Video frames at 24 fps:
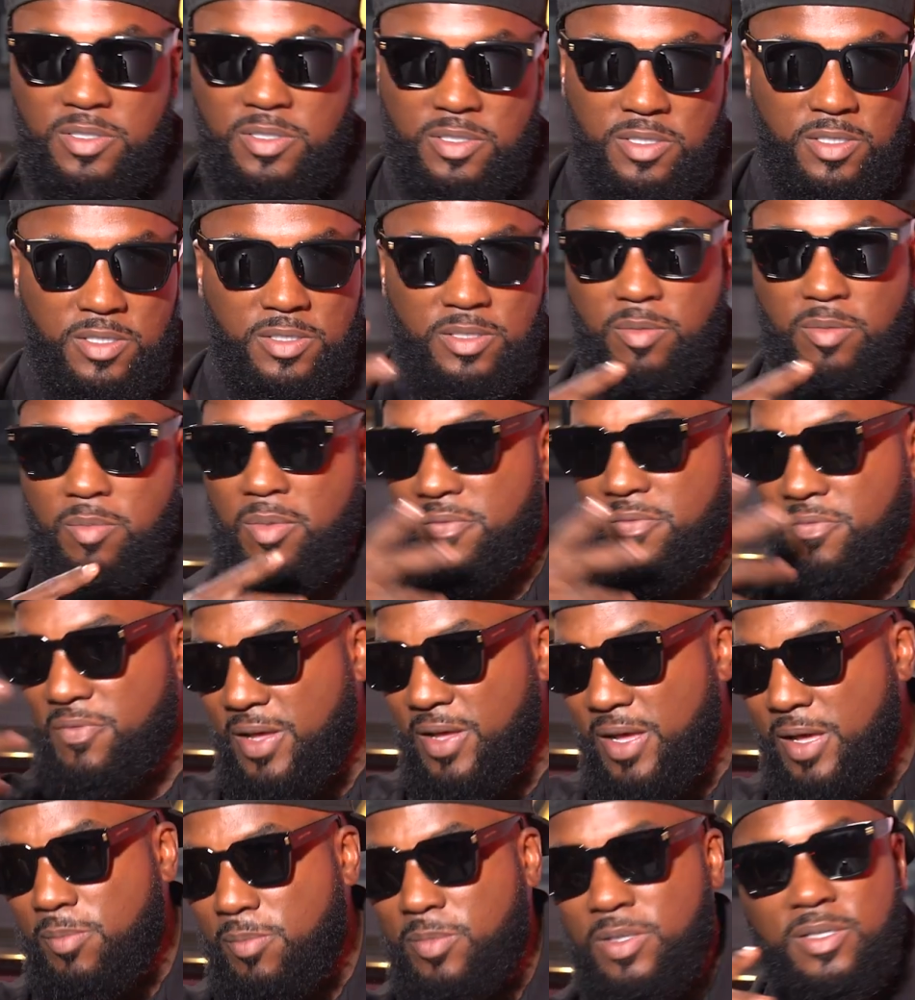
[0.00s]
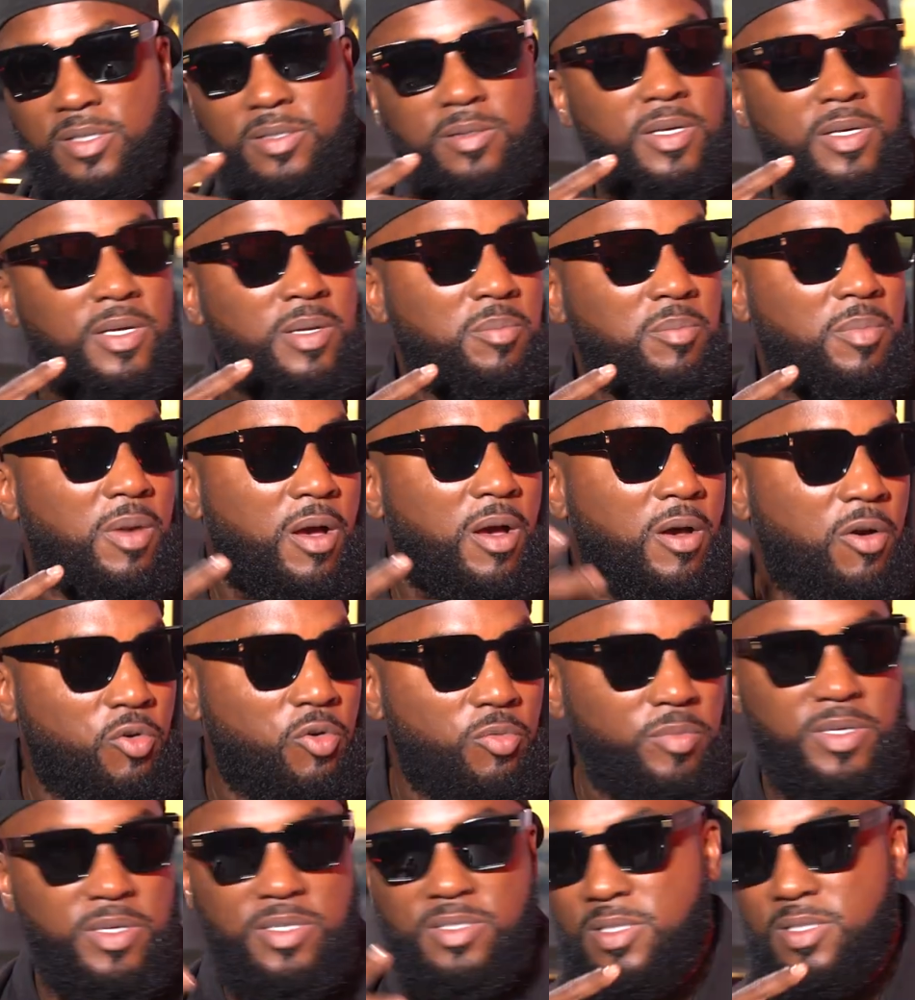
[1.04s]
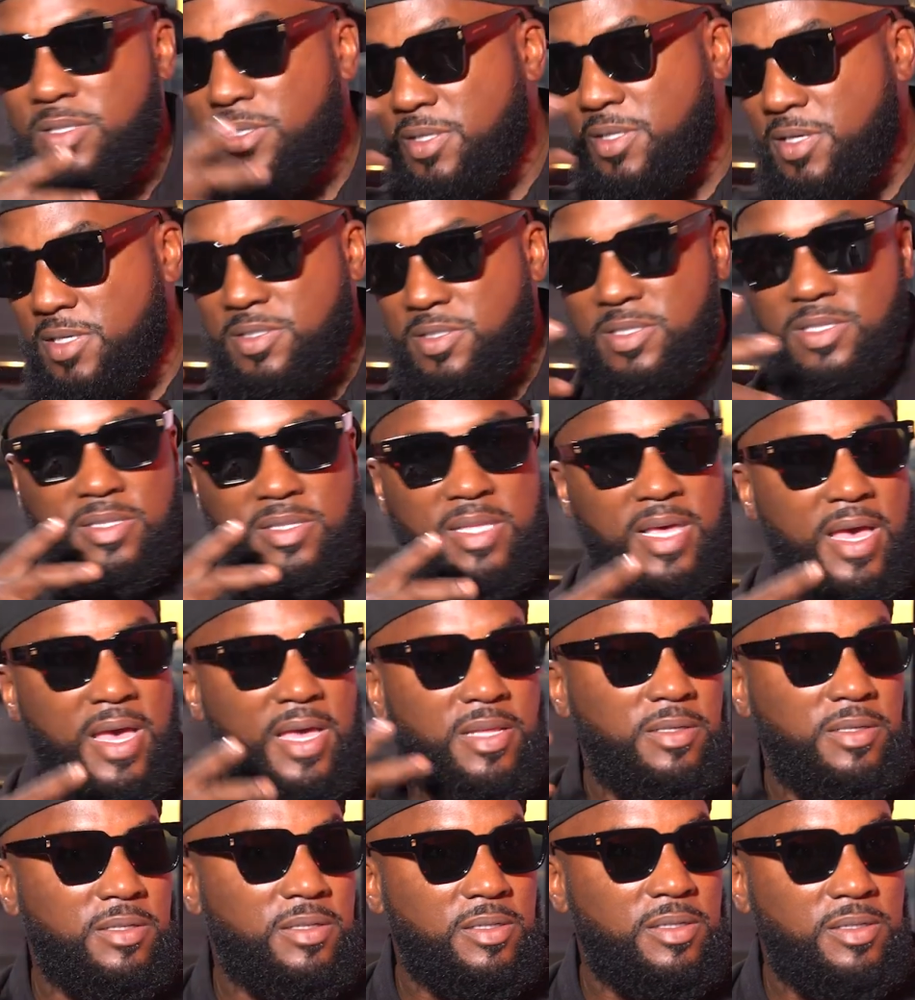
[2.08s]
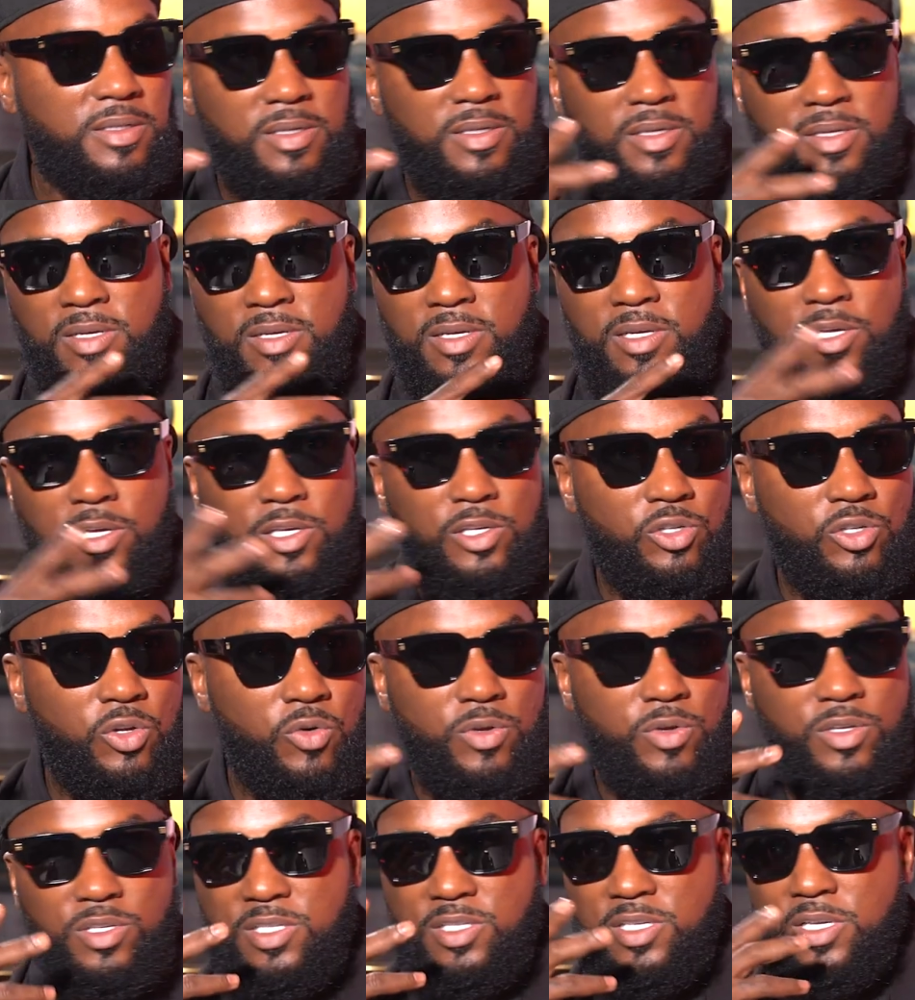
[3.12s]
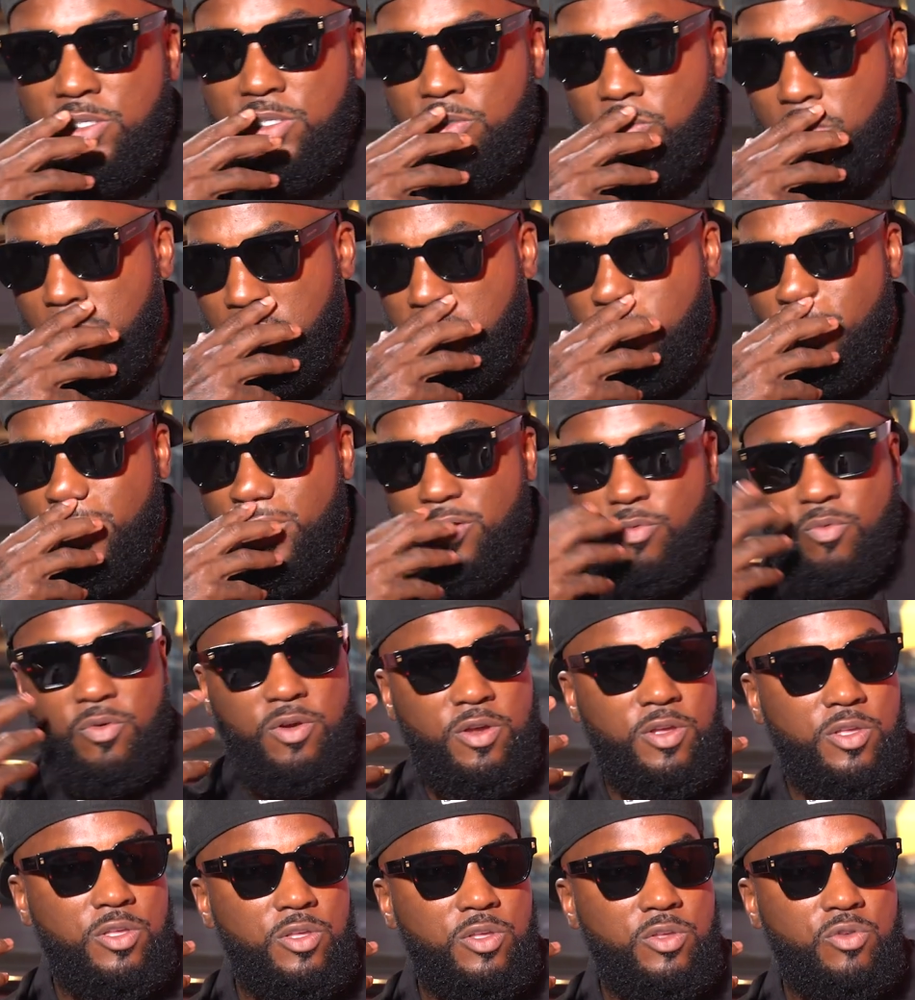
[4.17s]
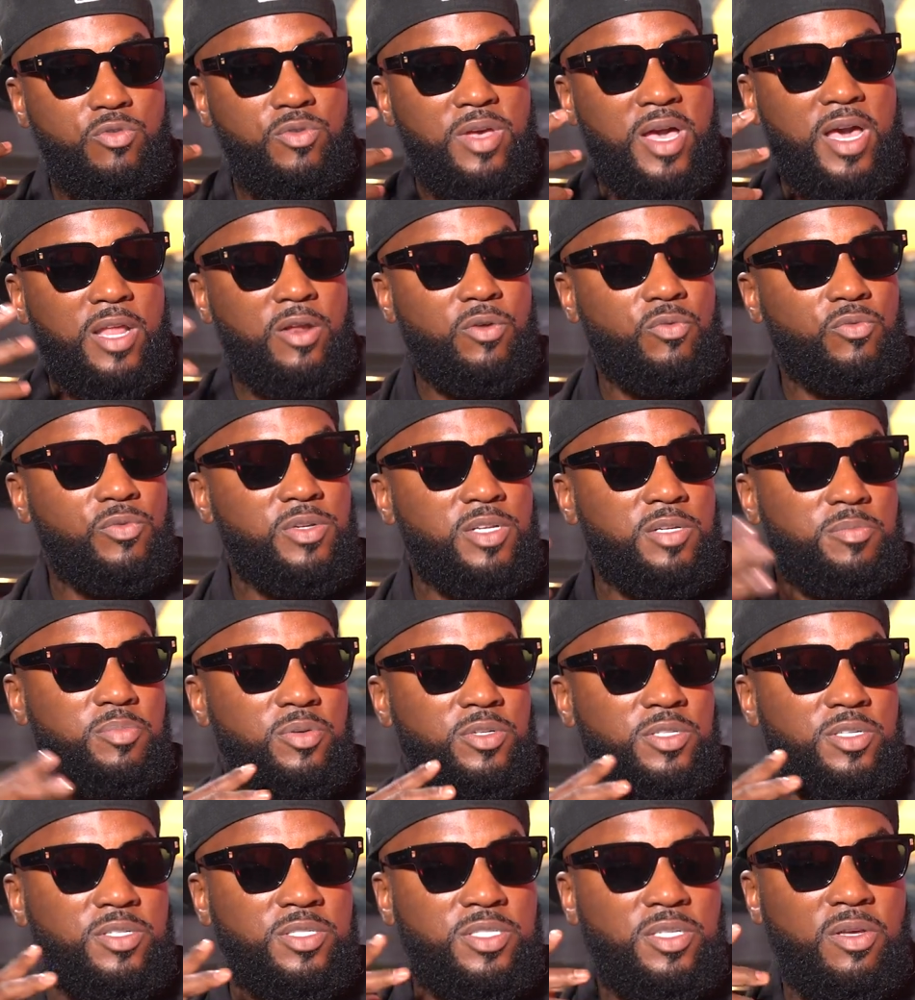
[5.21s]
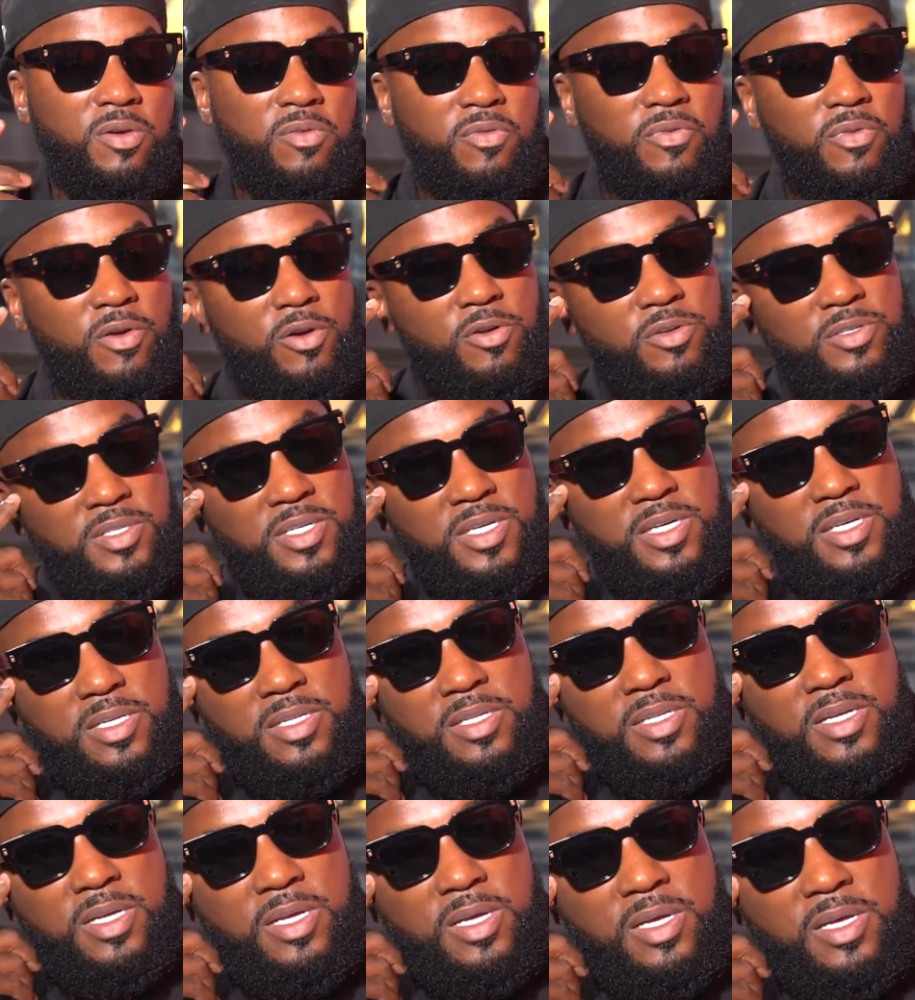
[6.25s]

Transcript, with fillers: my sister, my family, my homies, the this, the that, and you know, you just get to a point where you gotta really put yourself first. And